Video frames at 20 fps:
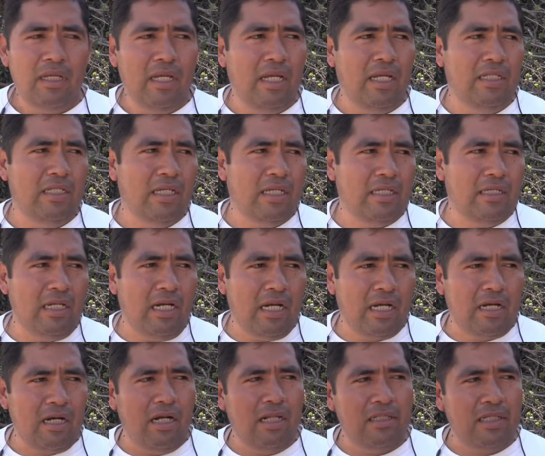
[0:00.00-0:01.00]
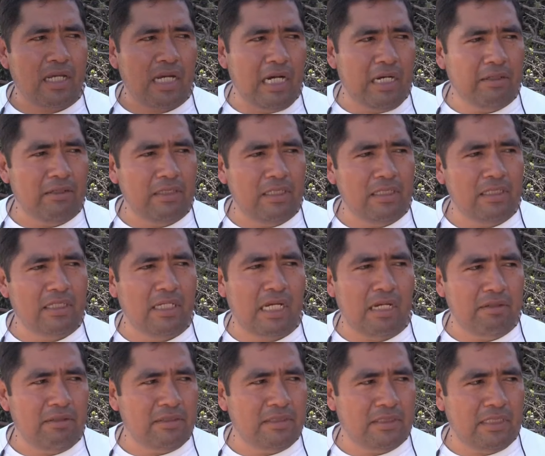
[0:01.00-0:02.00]
And I called the county, and the
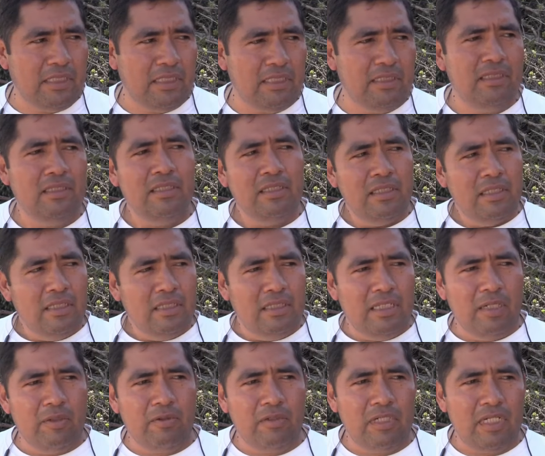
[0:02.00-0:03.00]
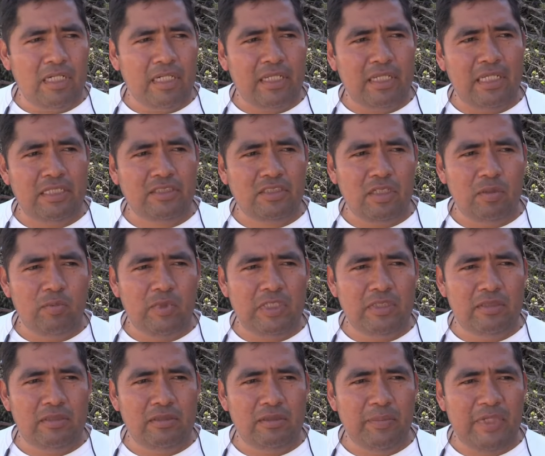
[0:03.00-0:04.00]
county said they want to get someone
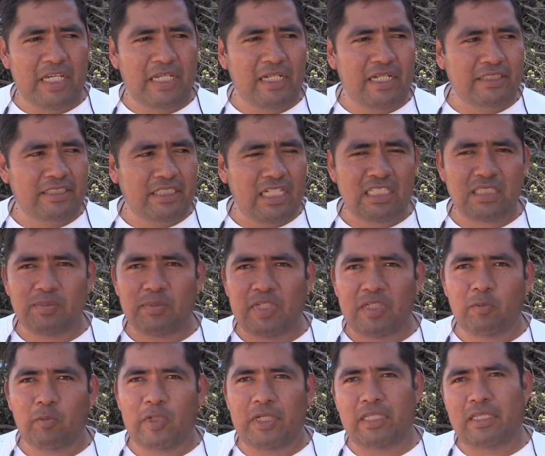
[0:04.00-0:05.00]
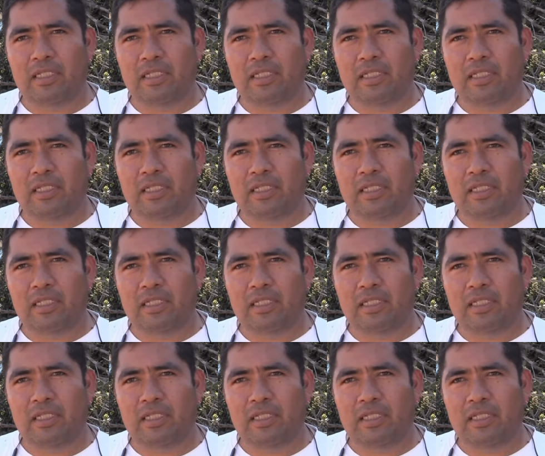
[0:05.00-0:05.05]
to make an assessment